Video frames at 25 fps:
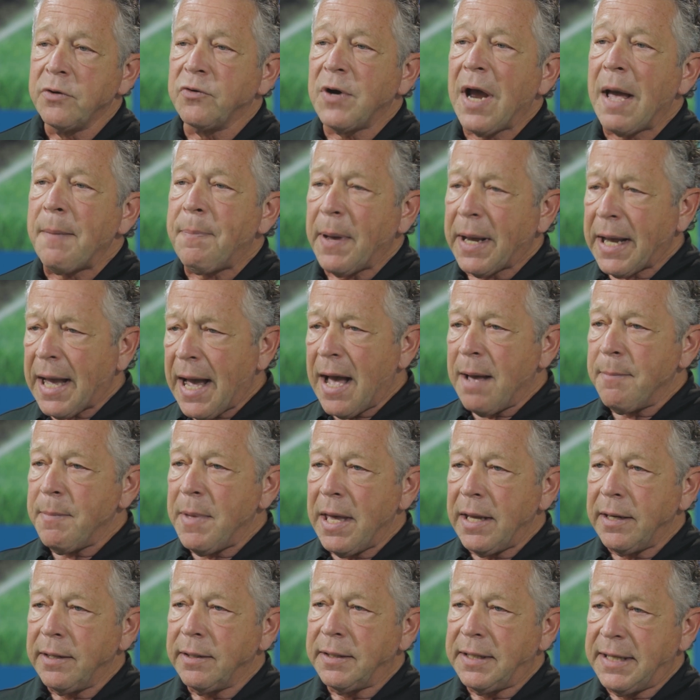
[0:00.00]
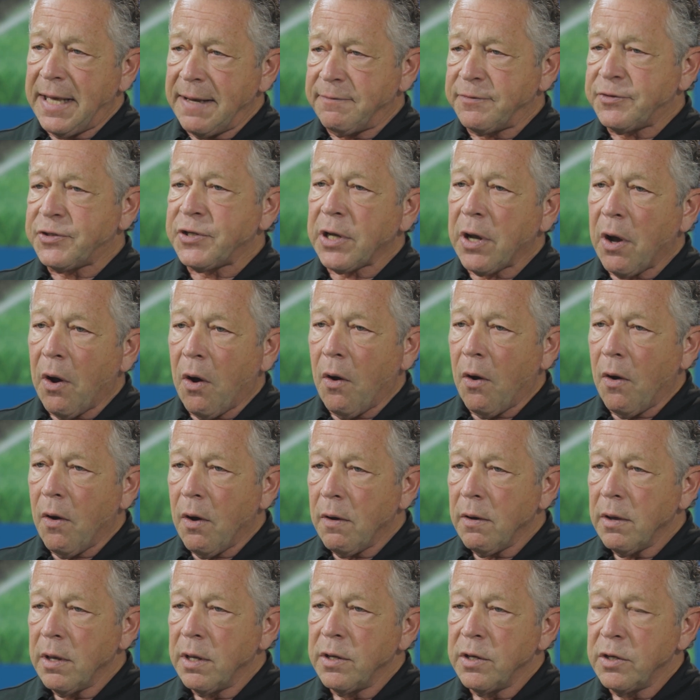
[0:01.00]
Drop a comment, give us a
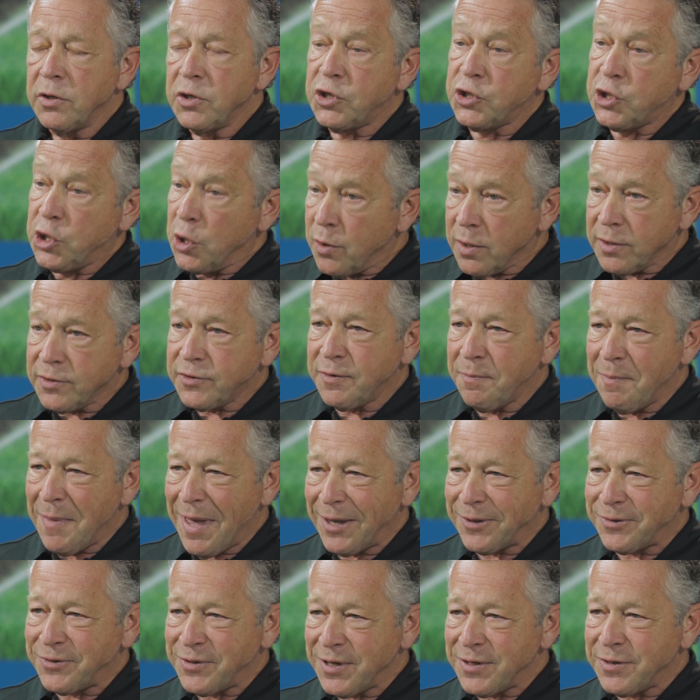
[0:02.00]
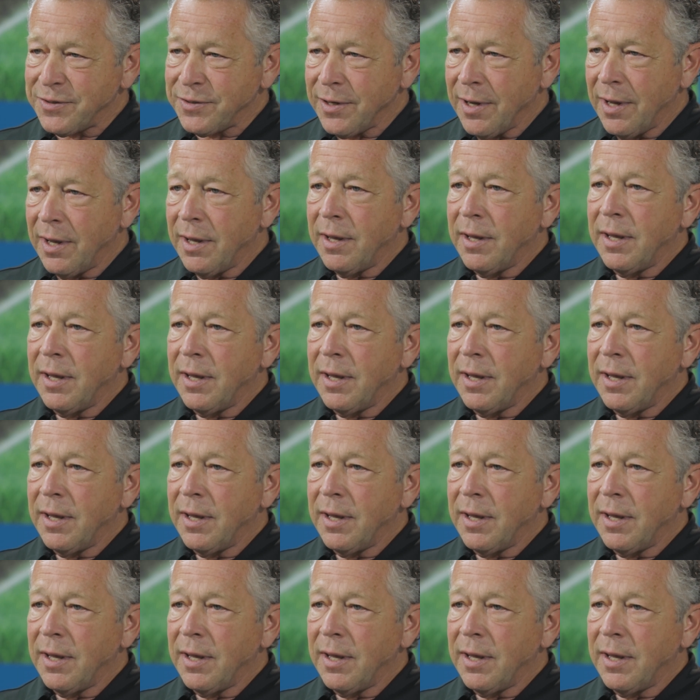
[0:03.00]
call, shoot us a message